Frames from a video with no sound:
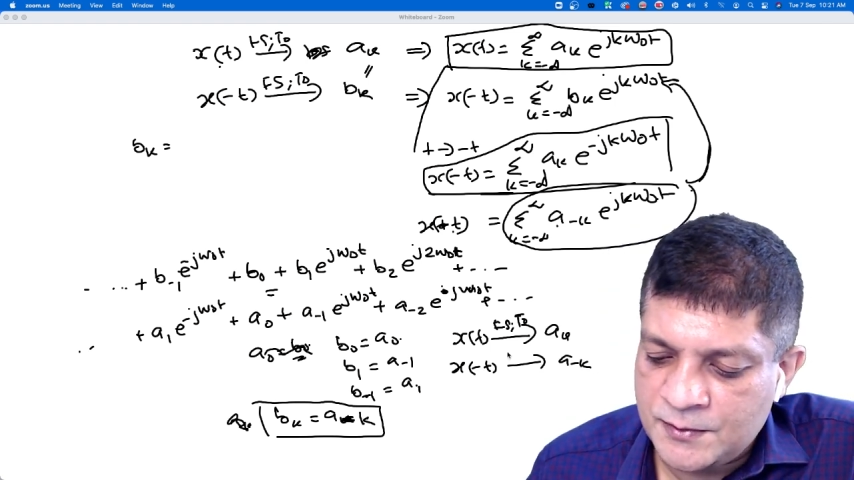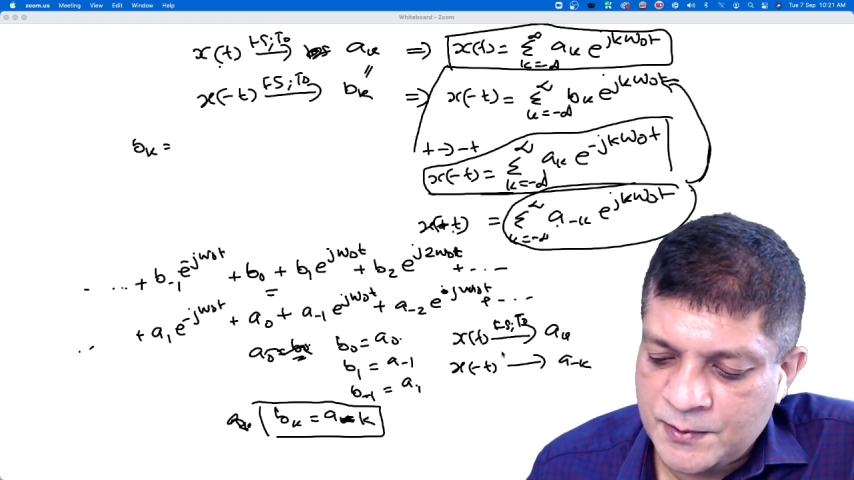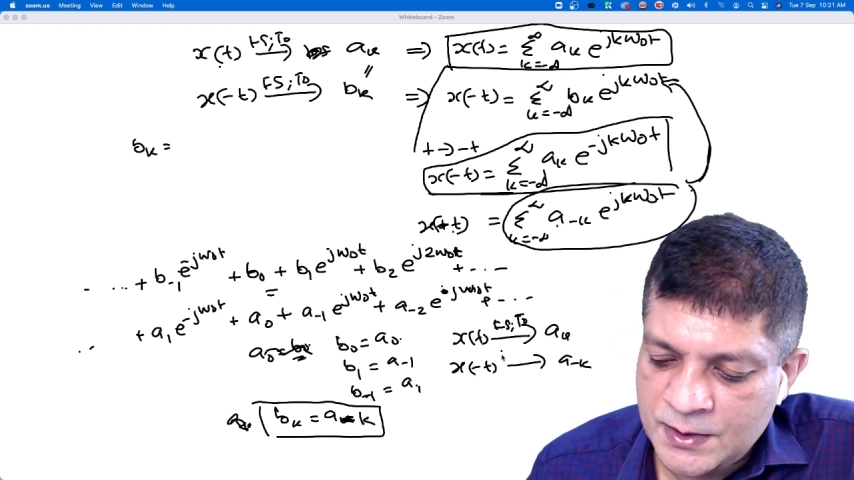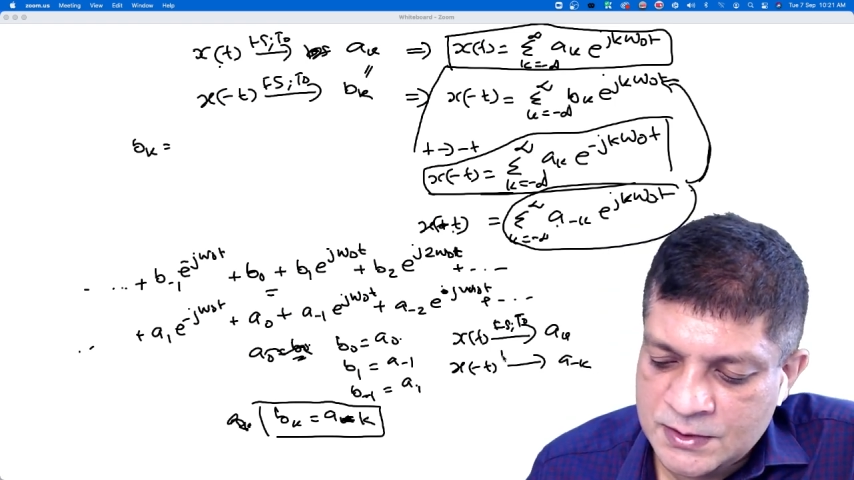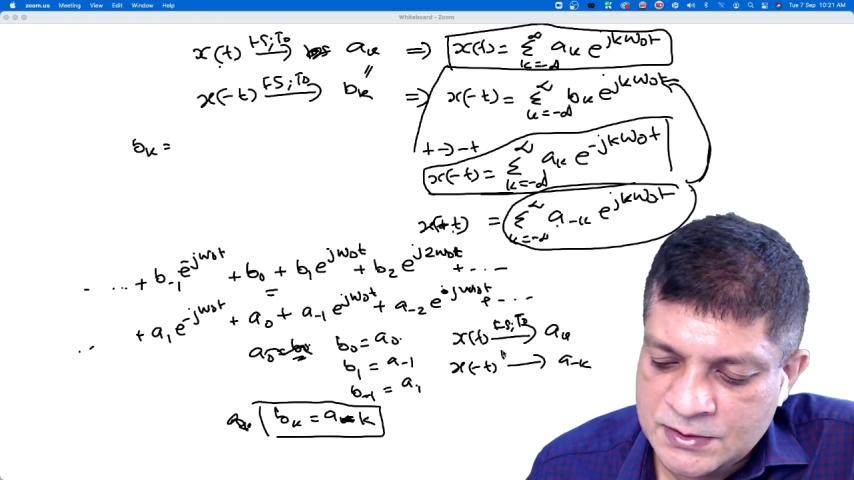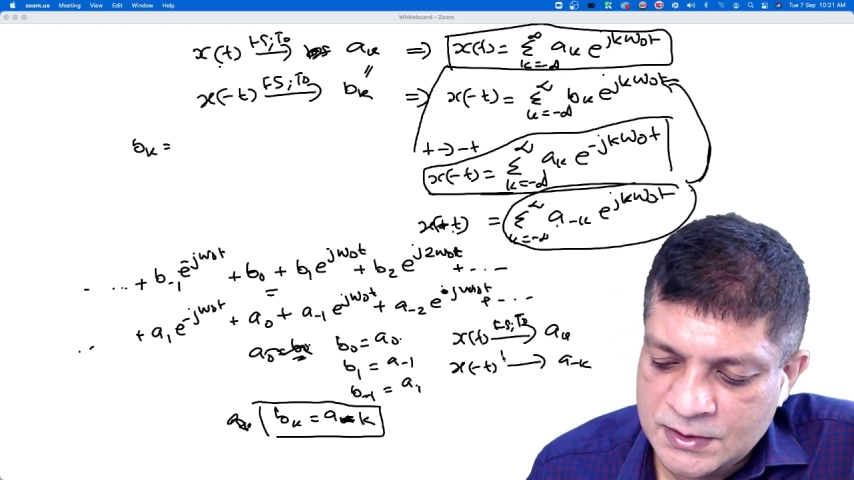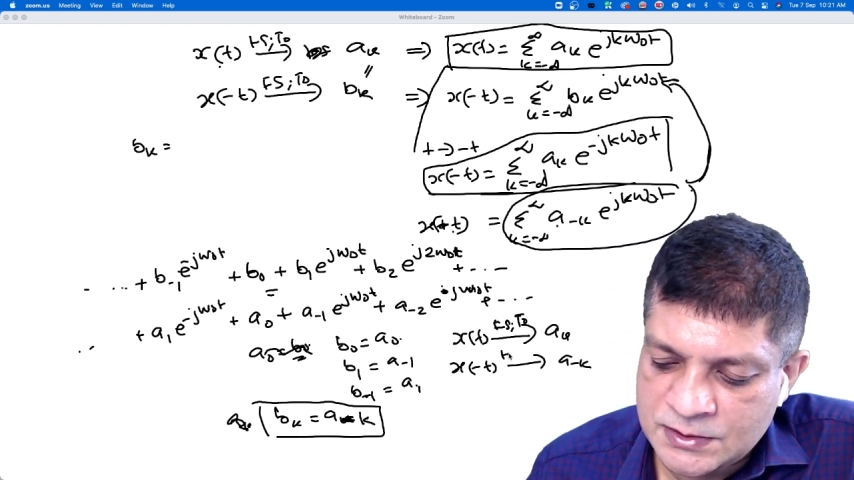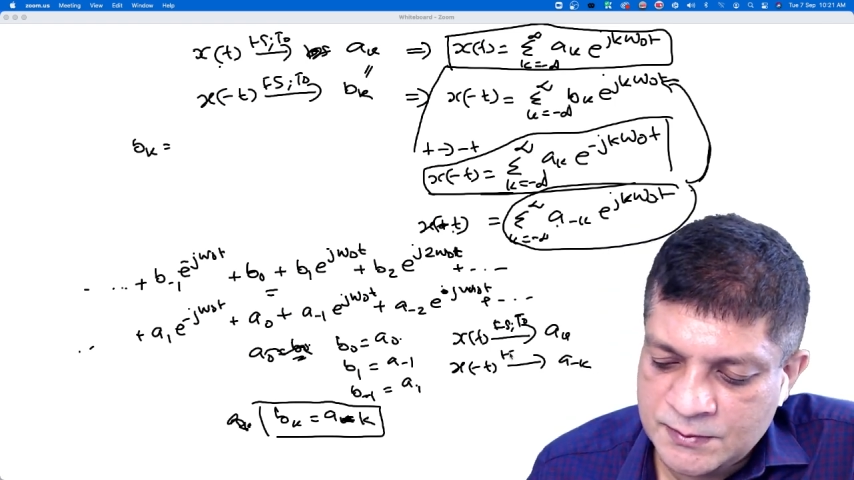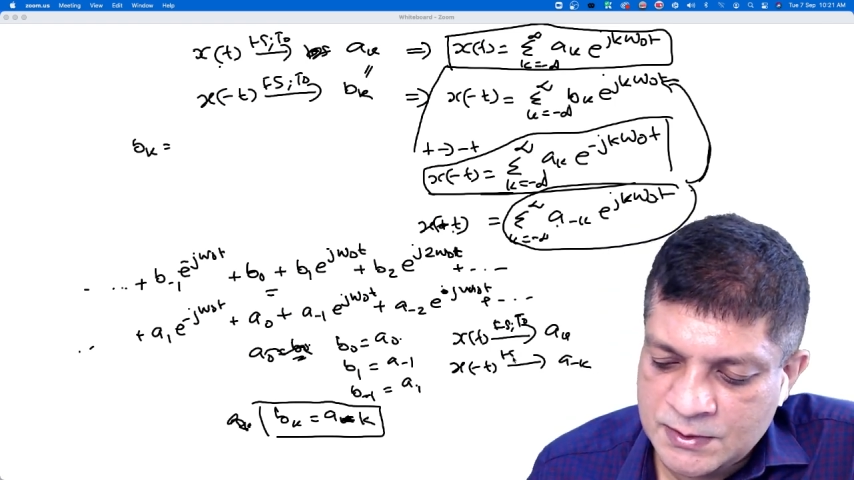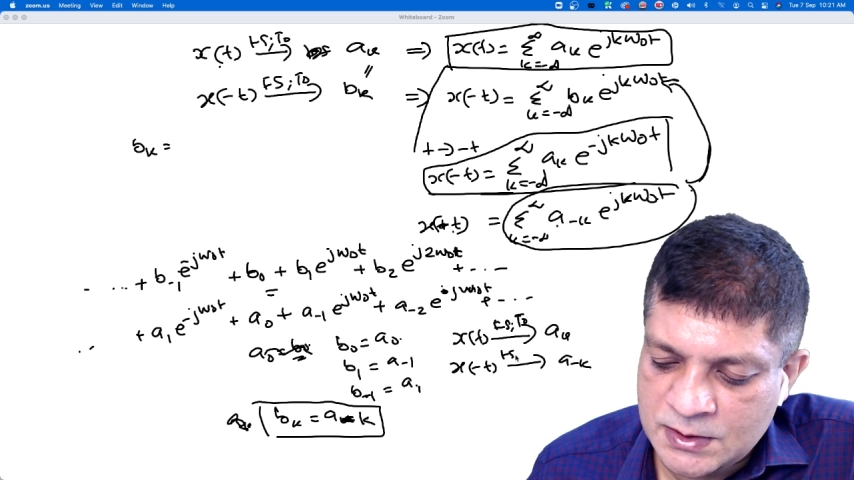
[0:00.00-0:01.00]
Fourier series
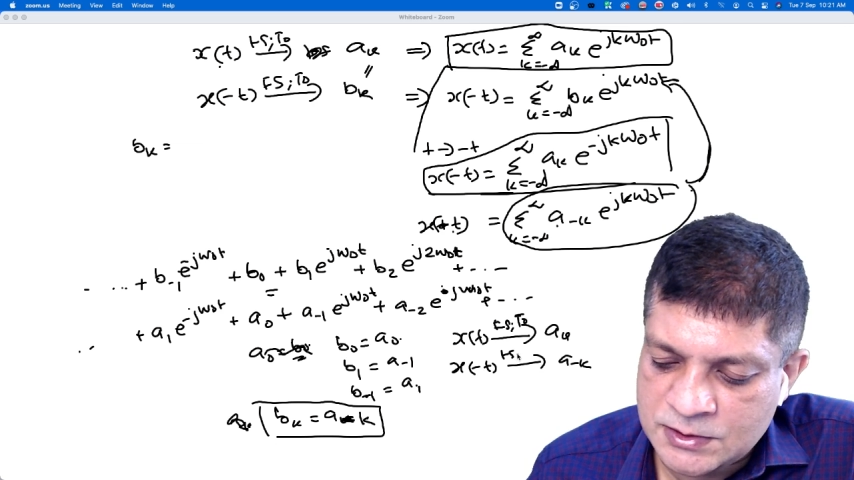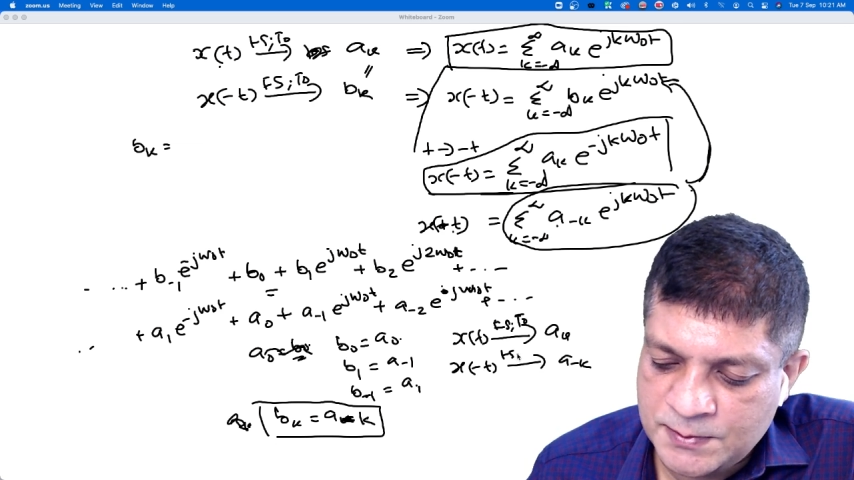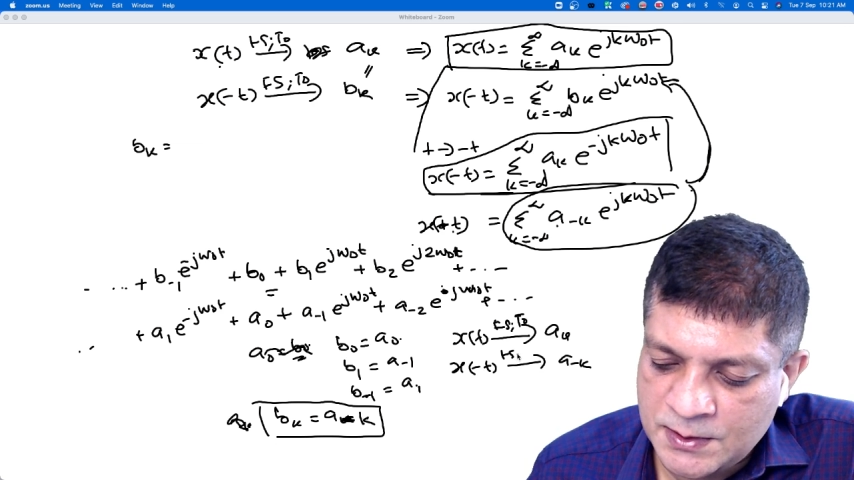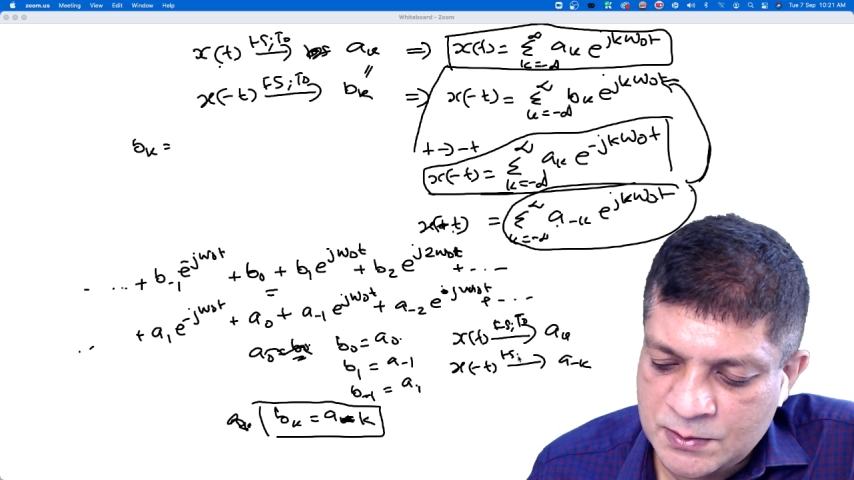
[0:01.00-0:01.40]
with respect